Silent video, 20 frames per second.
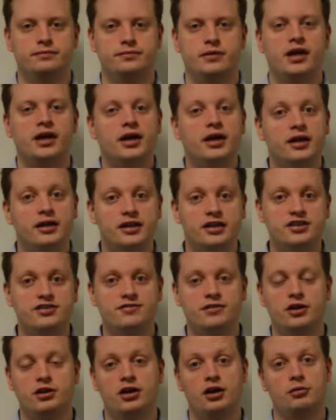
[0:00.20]
In this
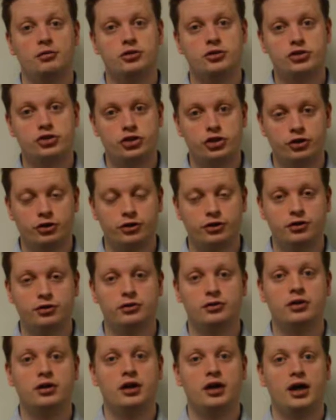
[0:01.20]
video I will show
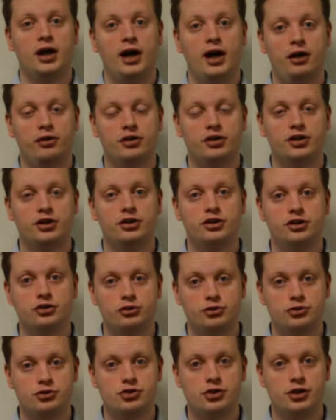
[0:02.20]
you how you can do
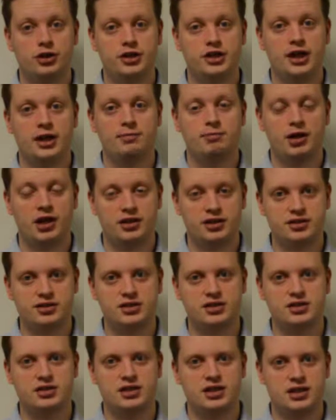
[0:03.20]
joint
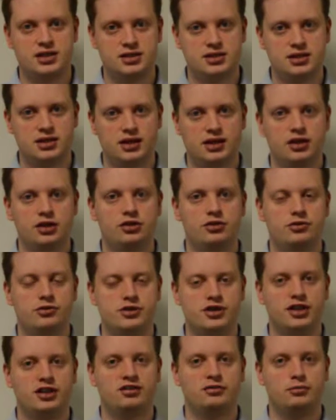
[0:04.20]
hypothesis testing
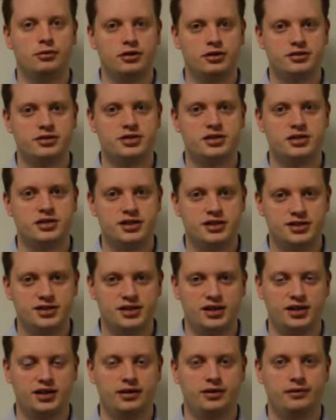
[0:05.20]
using the Wald
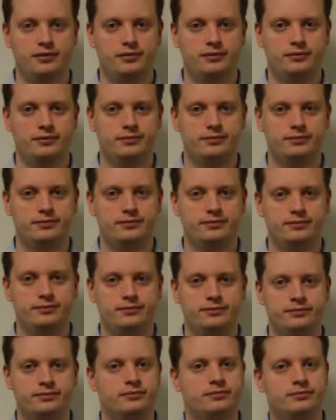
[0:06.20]
statistic.
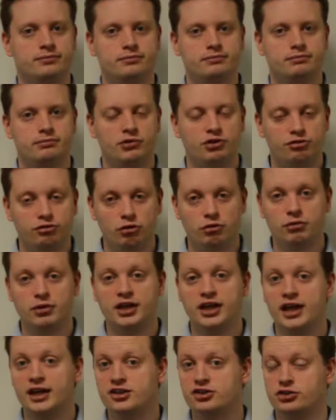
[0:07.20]
Before we
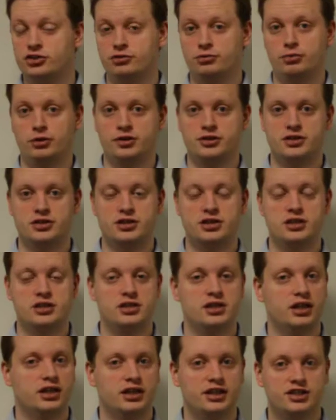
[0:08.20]
get to the Wald
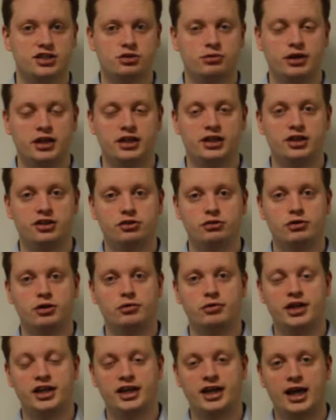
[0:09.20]
statistic, let's quickly do a
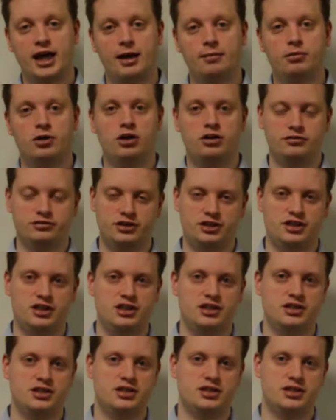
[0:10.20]
recap of the T
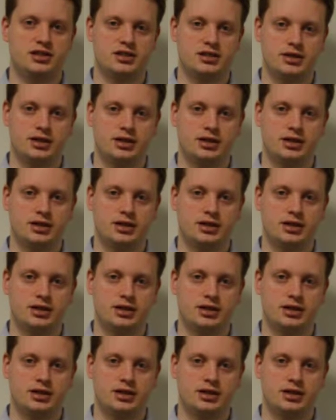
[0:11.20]
statistic.